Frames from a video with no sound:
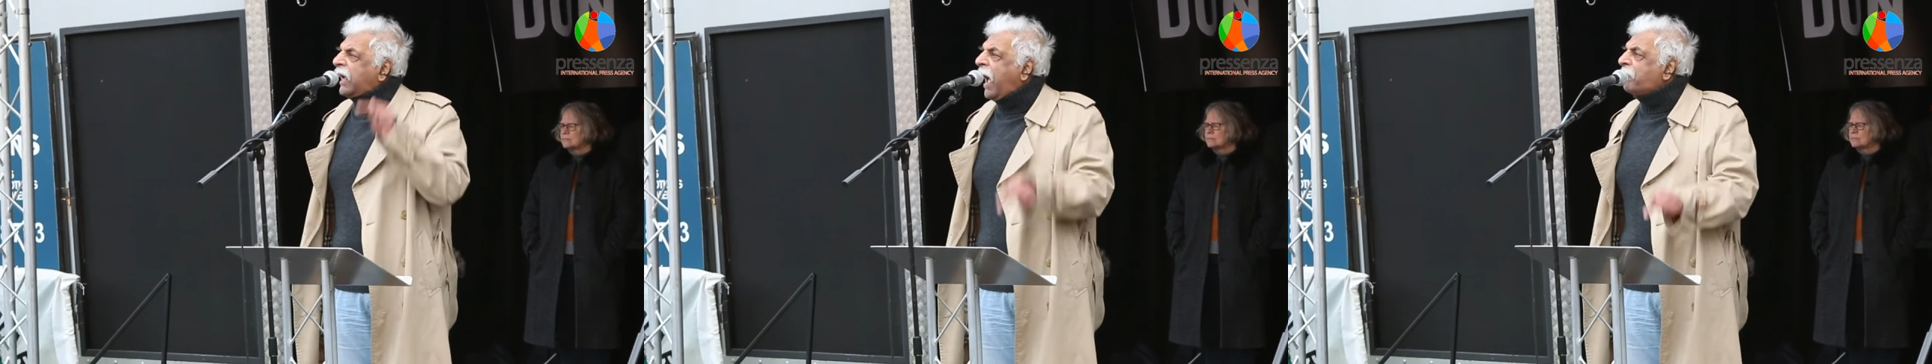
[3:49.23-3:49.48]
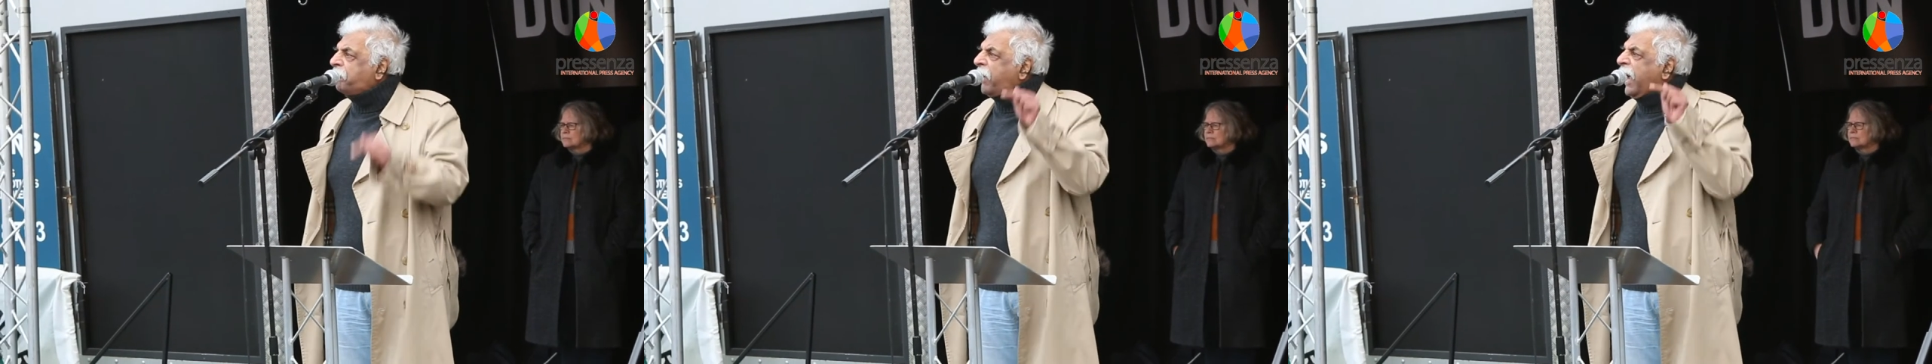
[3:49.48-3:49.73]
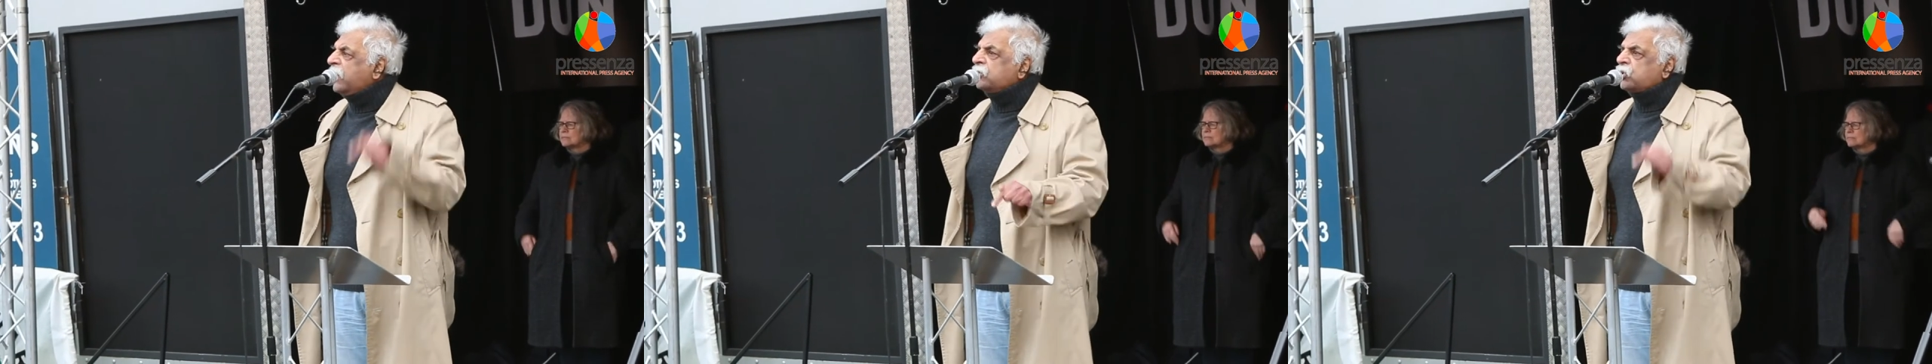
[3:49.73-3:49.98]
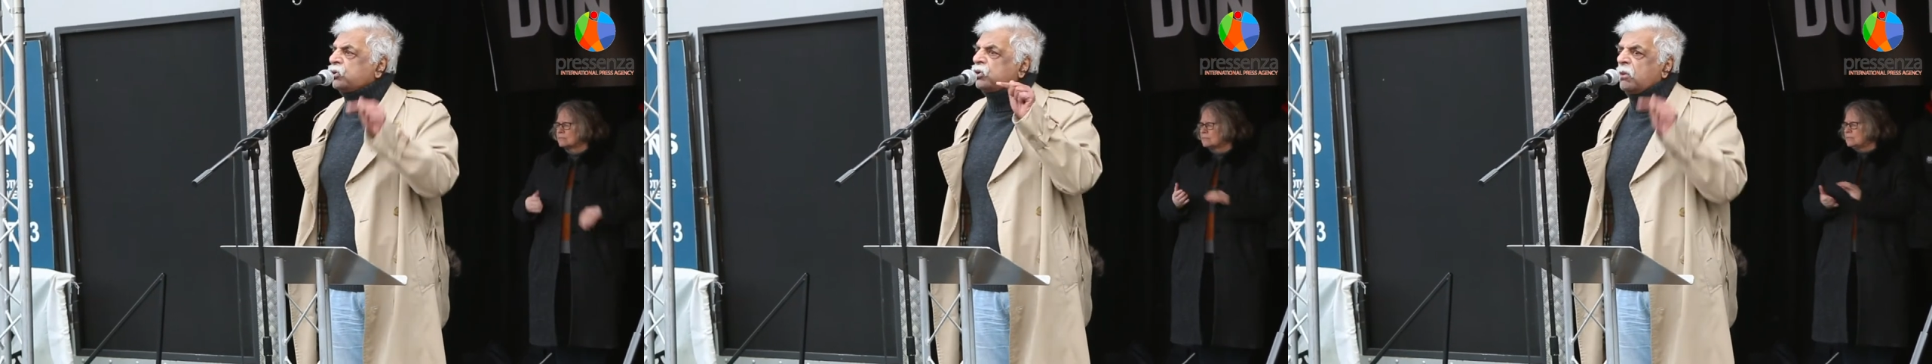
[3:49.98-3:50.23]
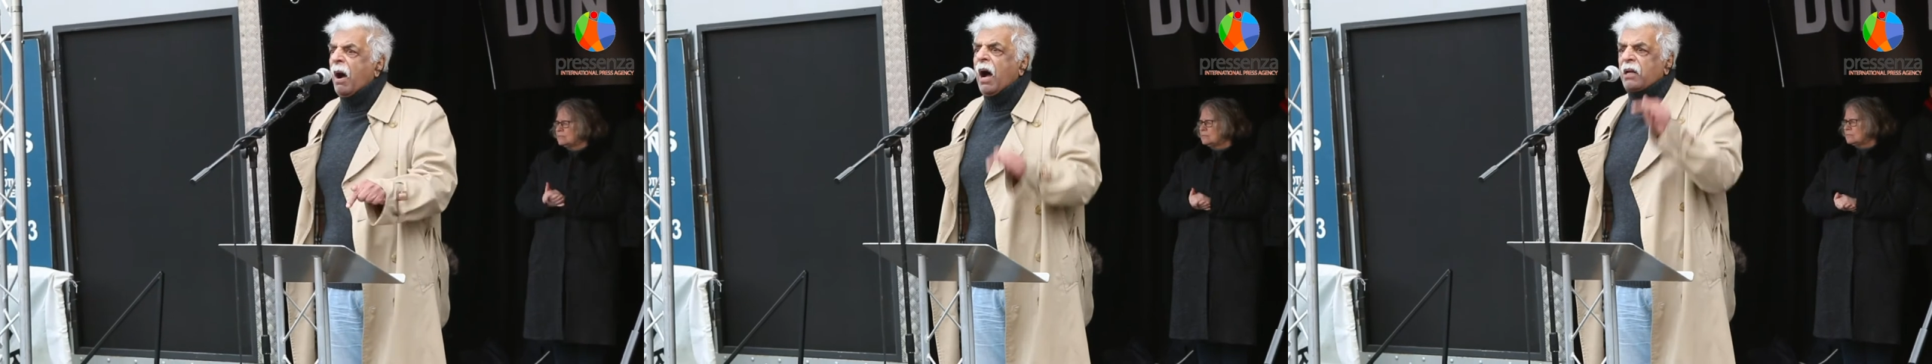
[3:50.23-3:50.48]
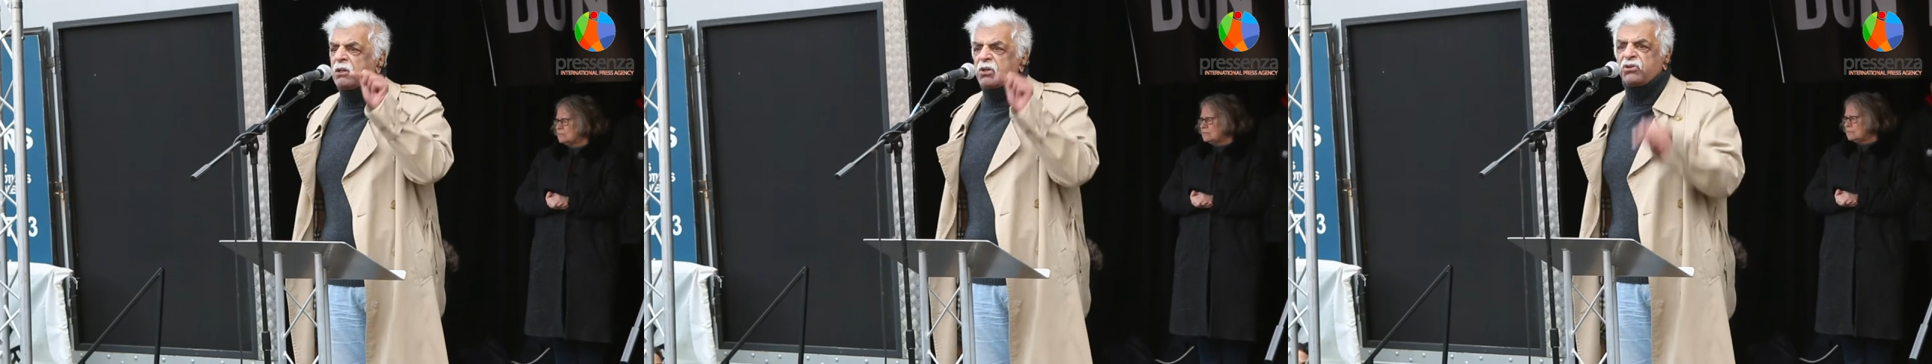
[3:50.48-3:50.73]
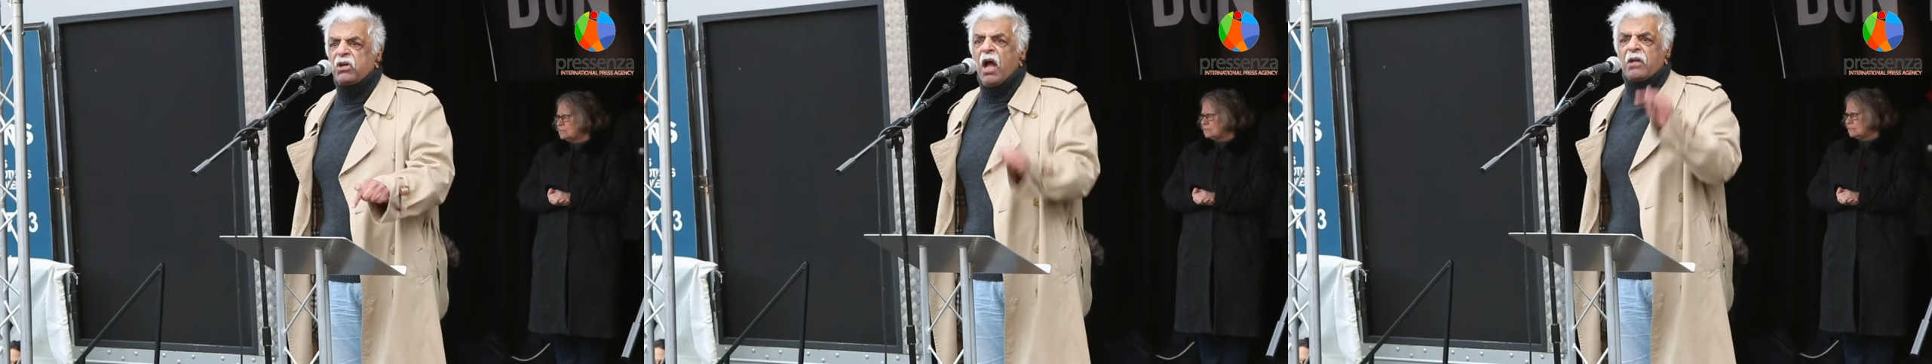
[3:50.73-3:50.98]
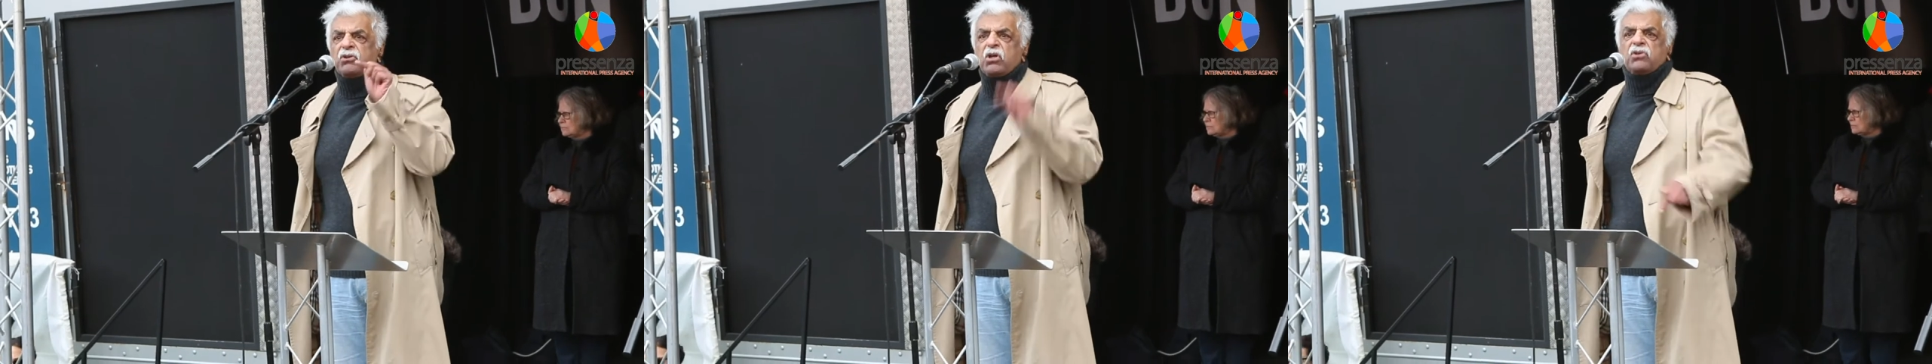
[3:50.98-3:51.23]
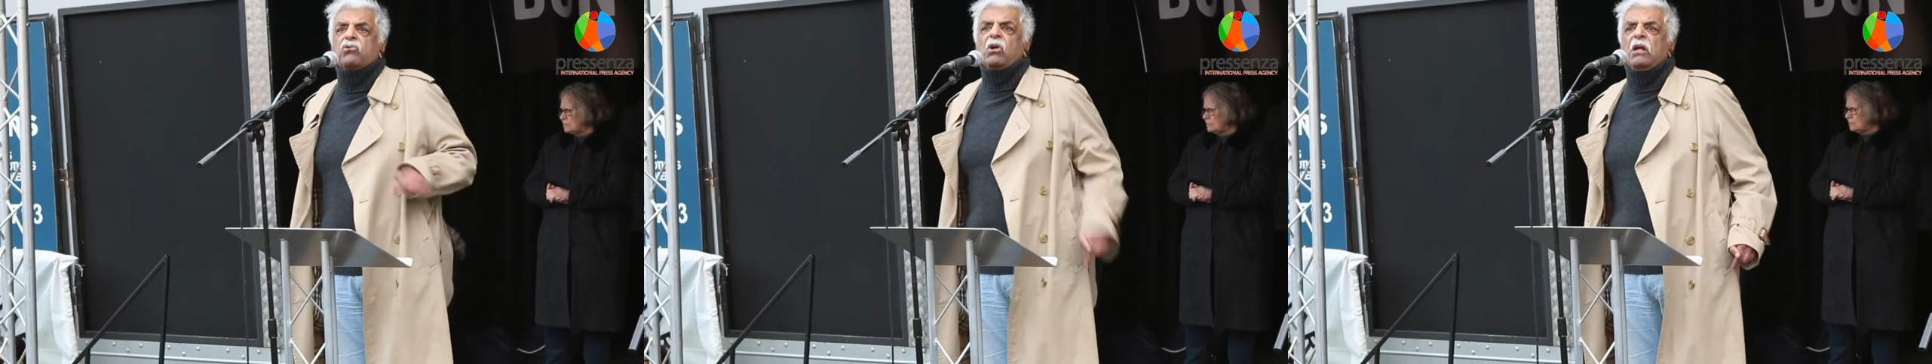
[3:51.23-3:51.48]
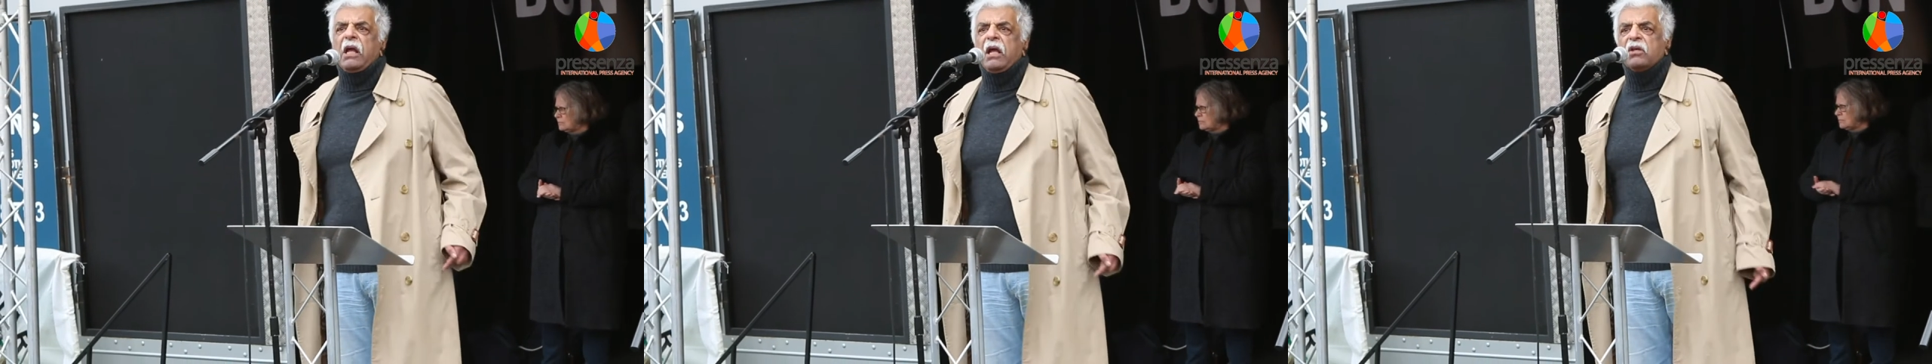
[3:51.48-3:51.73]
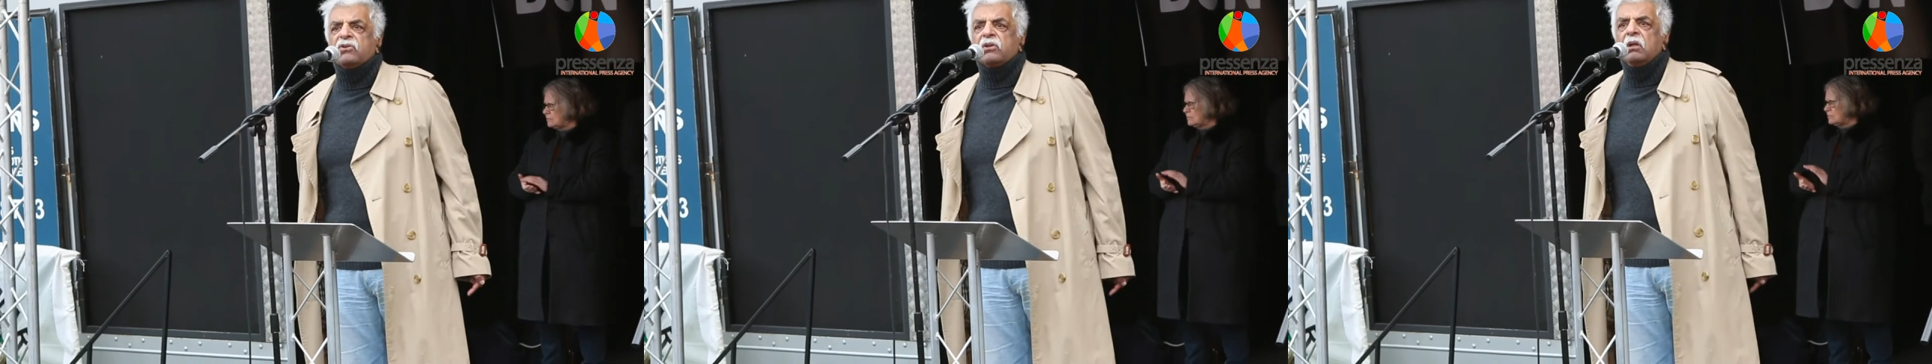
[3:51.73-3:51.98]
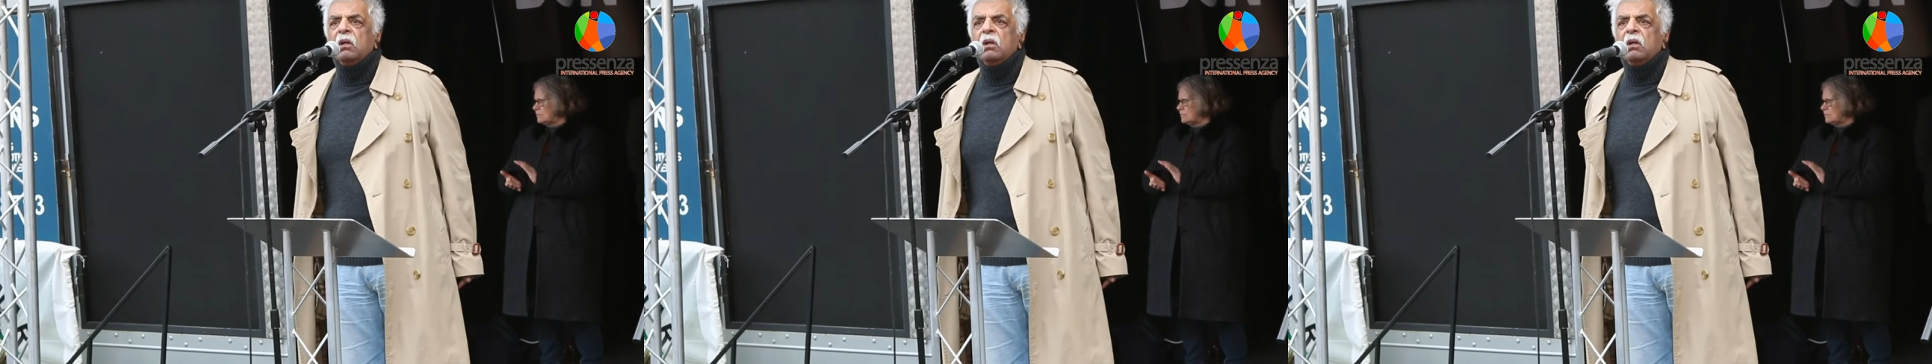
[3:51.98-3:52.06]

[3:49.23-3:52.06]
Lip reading: campaign to demand Assange's release.